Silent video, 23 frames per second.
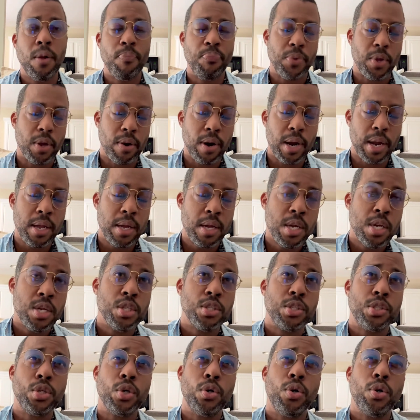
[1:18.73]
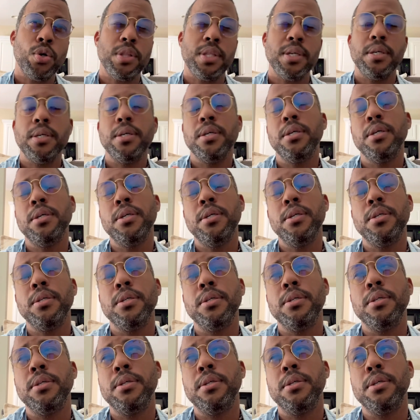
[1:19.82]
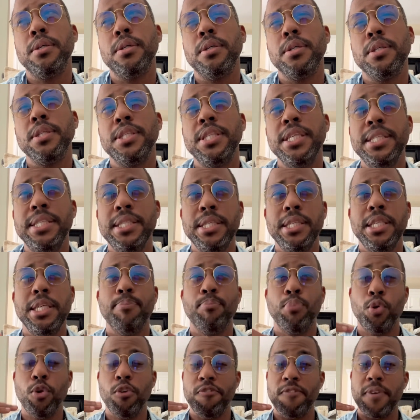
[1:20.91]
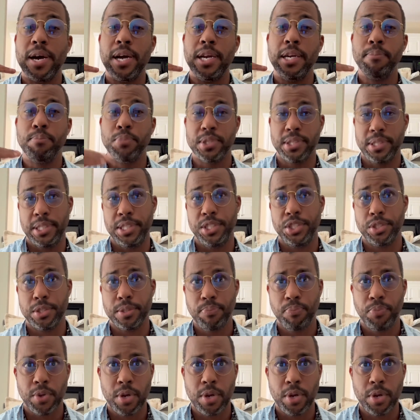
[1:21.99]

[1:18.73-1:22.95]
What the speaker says: All right, so the CTD profiling procedure.